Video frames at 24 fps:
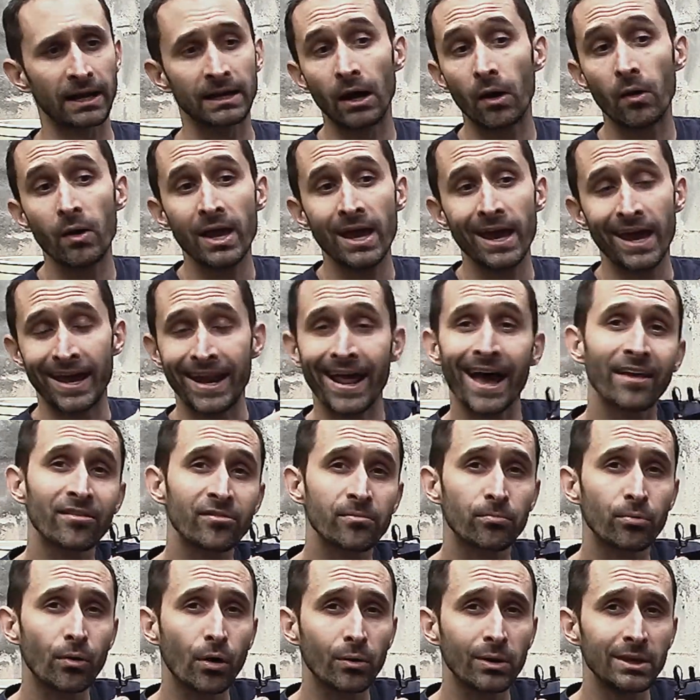Now, it
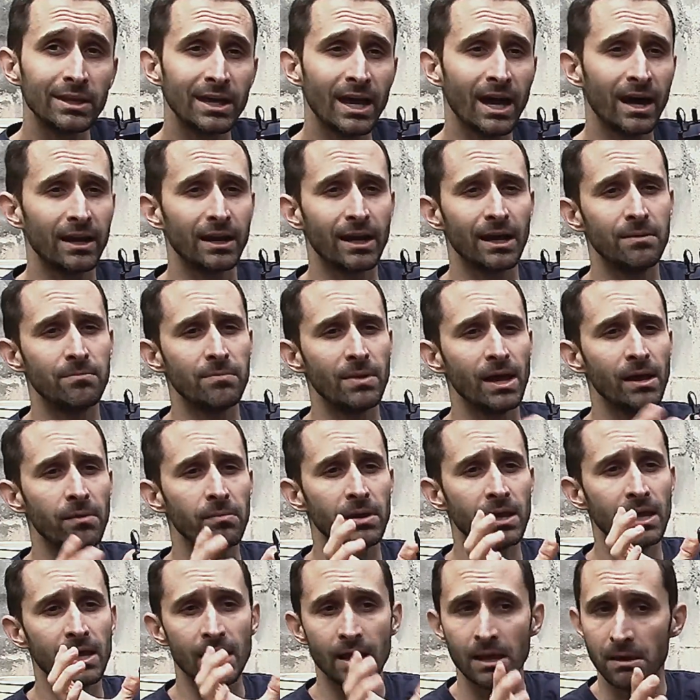hasn't broken yet, and
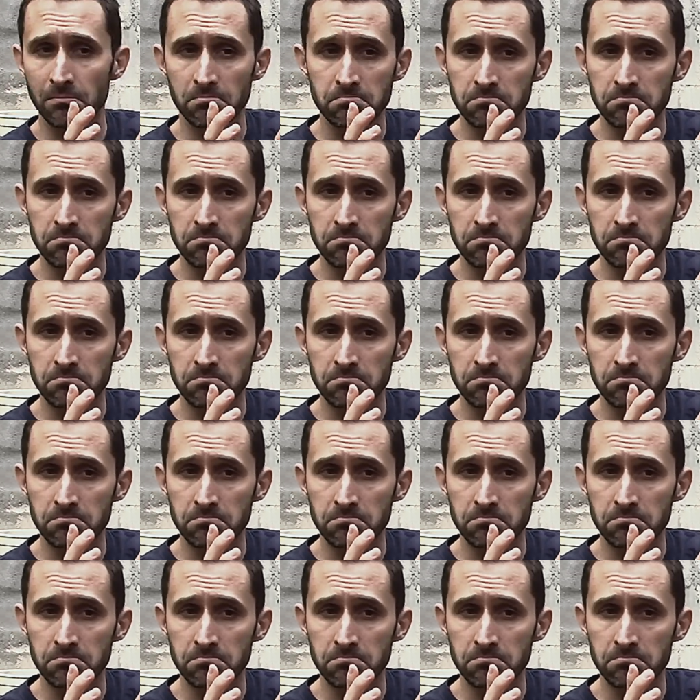maybe